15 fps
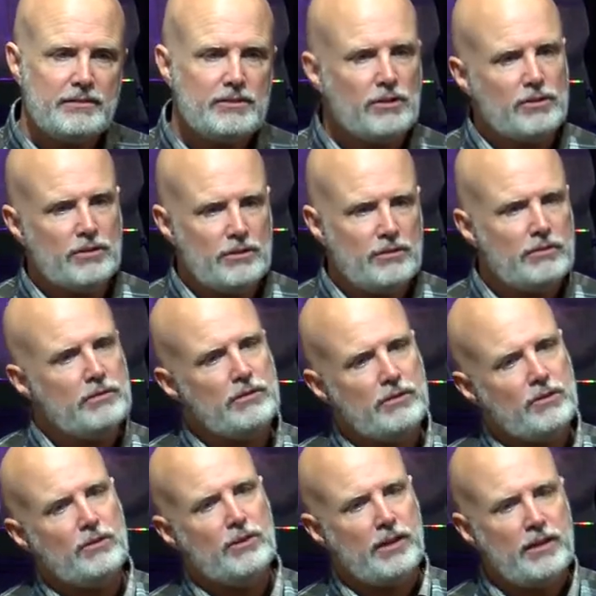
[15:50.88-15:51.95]
So you,
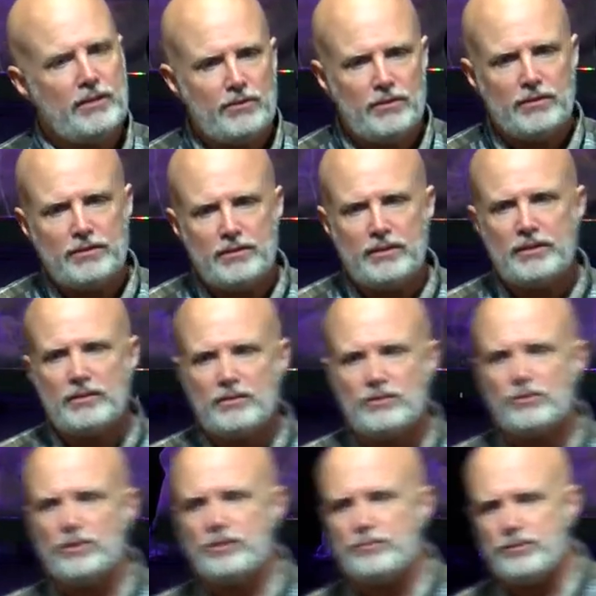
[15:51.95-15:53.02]
you're okay with 10 or
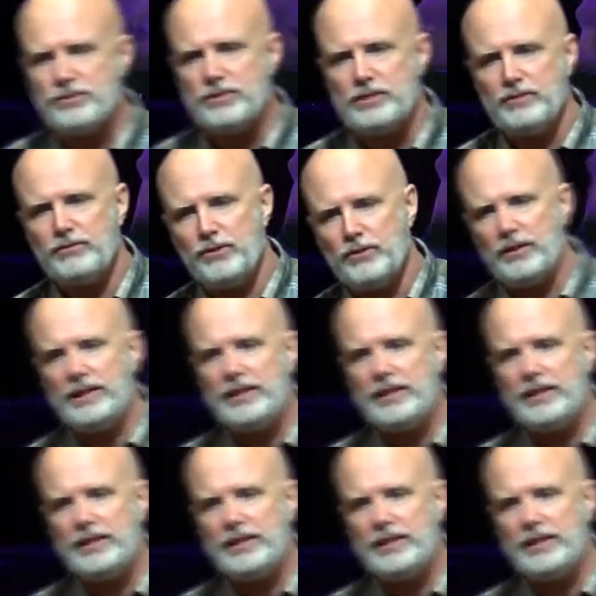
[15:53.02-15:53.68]
20% of your